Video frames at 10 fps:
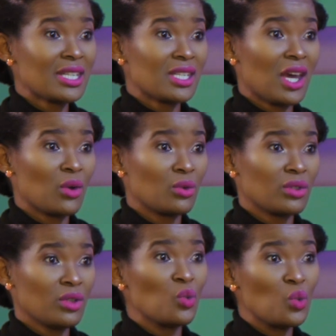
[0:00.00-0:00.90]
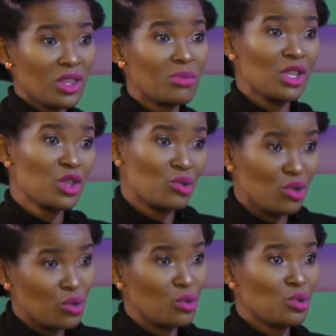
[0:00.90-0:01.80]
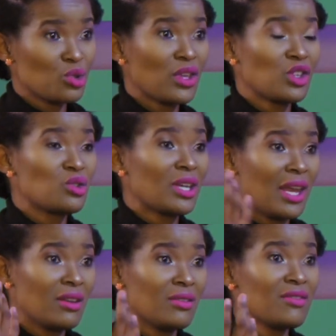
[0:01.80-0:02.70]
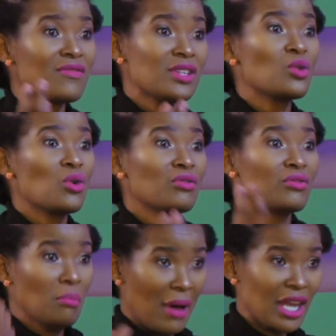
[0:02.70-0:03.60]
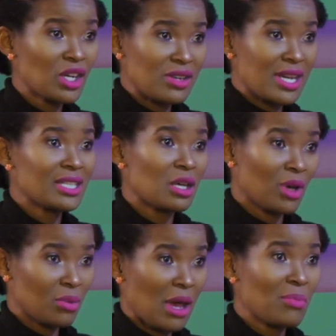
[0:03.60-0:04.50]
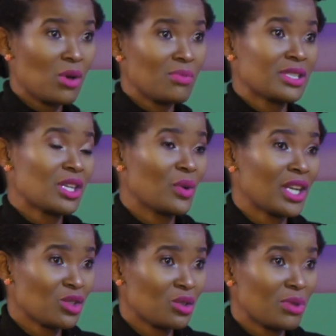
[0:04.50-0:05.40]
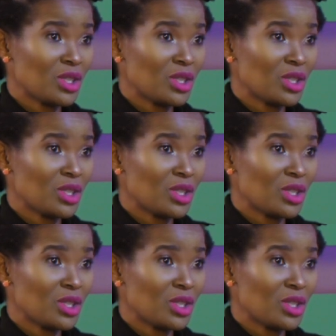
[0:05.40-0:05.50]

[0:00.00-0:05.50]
down with me through you so that you can feed off my creator about my purpose and what I should be